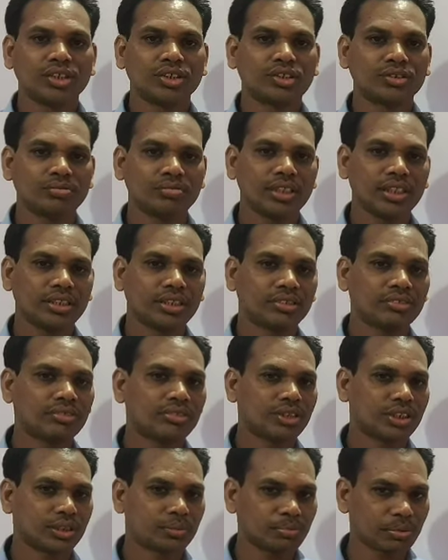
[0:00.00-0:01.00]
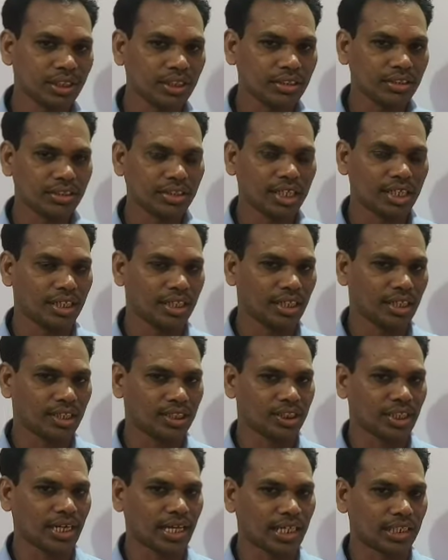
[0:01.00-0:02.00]
to be a good speaker in
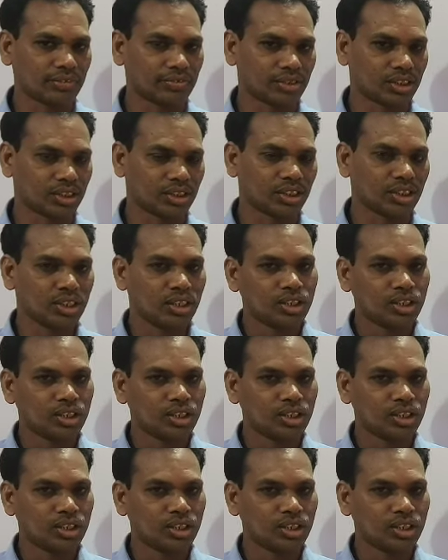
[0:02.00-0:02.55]
English language.